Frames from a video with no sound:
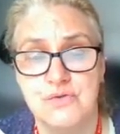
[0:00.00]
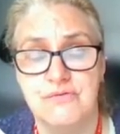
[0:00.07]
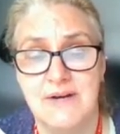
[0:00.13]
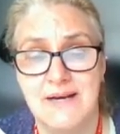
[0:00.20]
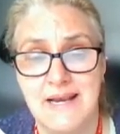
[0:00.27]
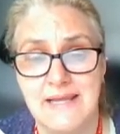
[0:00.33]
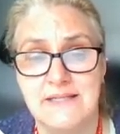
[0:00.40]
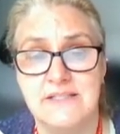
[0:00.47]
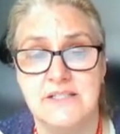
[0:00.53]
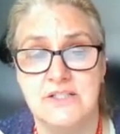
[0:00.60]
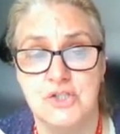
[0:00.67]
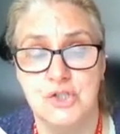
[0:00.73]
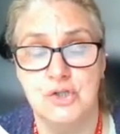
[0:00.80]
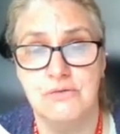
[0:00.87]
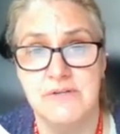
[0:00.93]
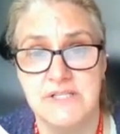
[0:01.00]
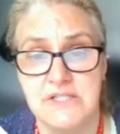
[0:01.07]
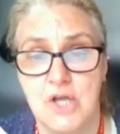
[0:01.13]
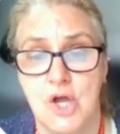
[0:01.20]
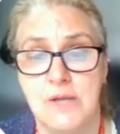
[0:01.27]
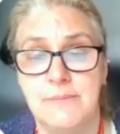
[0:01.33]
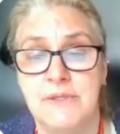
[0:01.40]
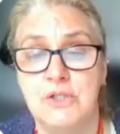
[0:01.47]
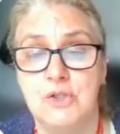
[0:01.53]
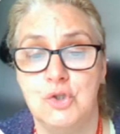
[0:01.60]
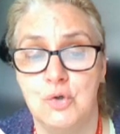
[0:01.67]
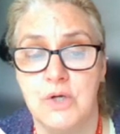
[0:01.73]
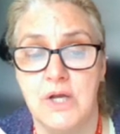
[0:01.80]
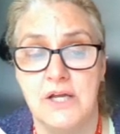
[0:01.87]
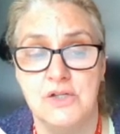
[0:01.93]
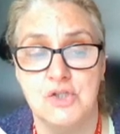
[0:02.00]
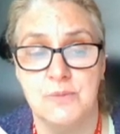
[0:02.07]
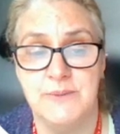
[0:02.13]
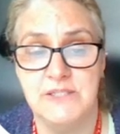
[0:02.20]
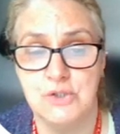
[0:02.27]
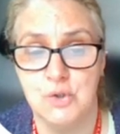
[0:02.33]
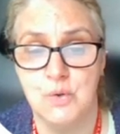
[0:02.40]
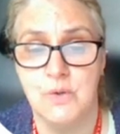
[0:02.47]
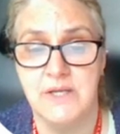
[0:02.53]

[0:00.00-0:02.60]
And you need to explain what